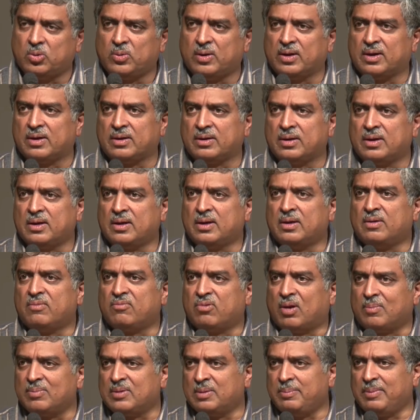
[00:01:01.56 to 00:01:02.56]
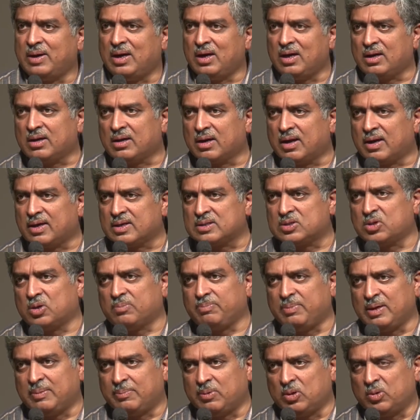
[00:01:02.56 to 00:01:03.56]
who were from the middle class or
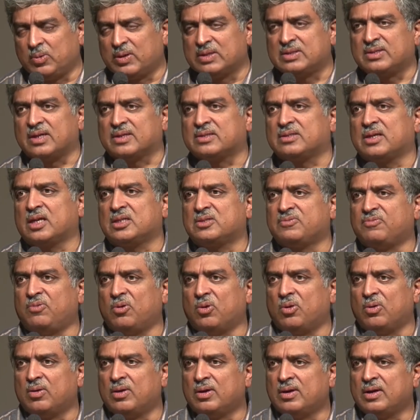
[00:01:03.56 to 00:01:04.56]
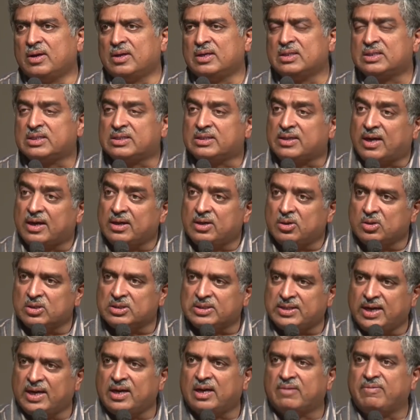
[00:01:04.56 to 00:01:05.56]
people who were successful
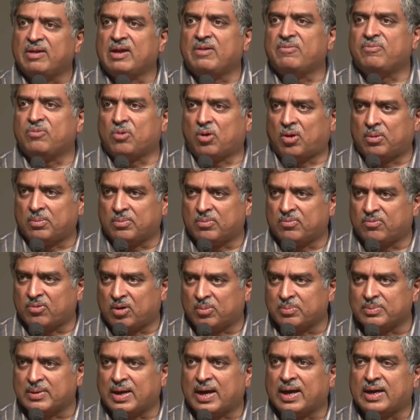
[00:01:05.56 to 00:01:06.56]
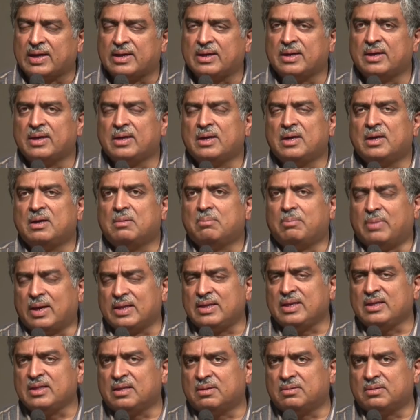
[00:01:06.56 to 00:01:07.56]
stayed away from that. But I
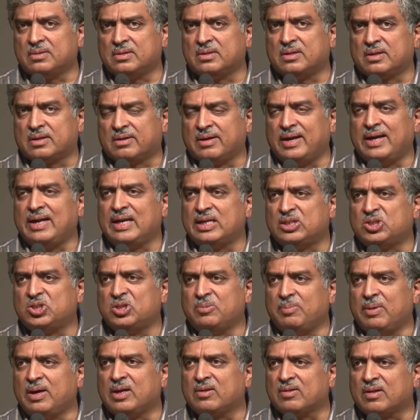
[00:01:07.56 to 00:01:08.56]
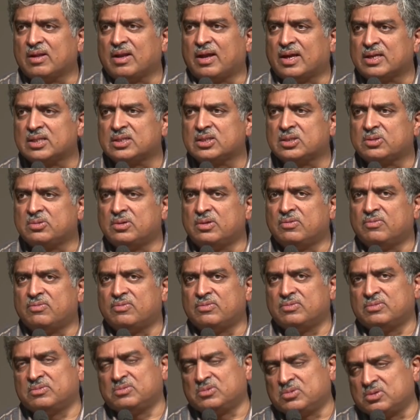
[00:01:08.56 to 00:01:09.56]
think the great achievement of the last
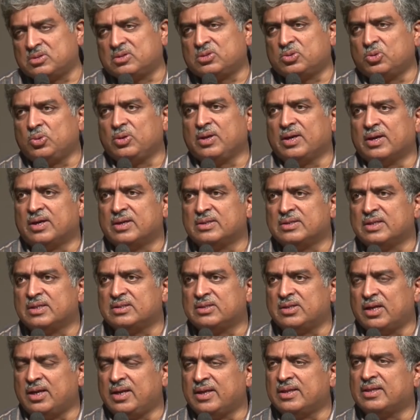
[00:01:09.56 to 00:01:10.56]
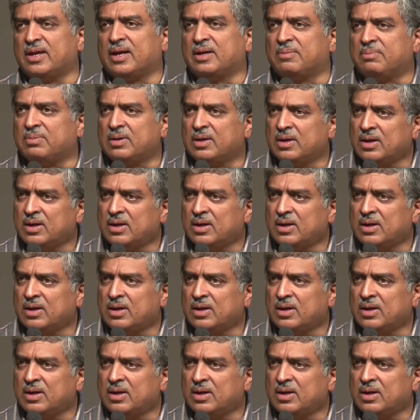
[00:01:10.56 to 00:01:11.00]
2 years is really that